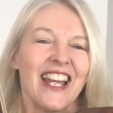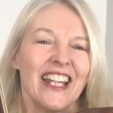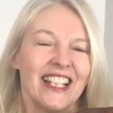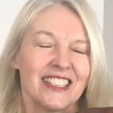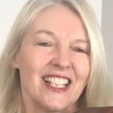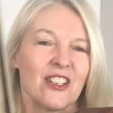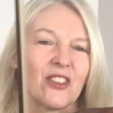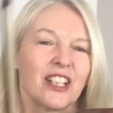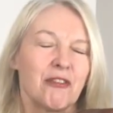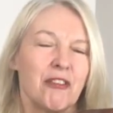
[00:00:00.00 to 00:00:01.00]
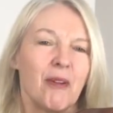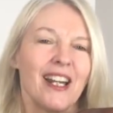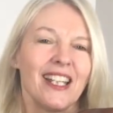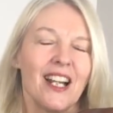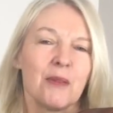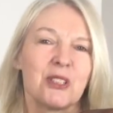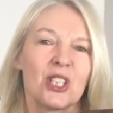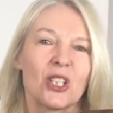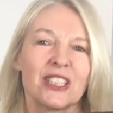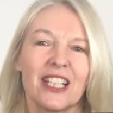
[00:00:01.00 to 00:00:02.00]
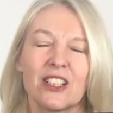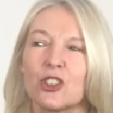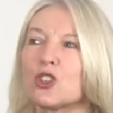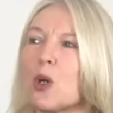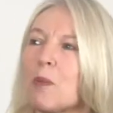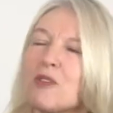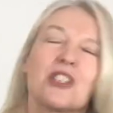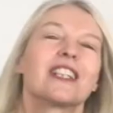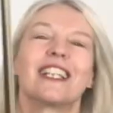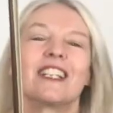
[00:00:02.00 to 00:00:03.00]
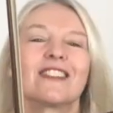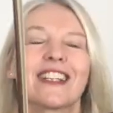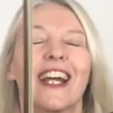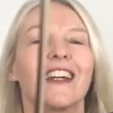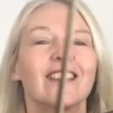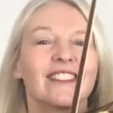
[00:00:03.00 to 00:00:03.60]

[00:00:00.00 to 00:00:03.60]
Here's a little giveaway. I'm starting at the top of the D scale.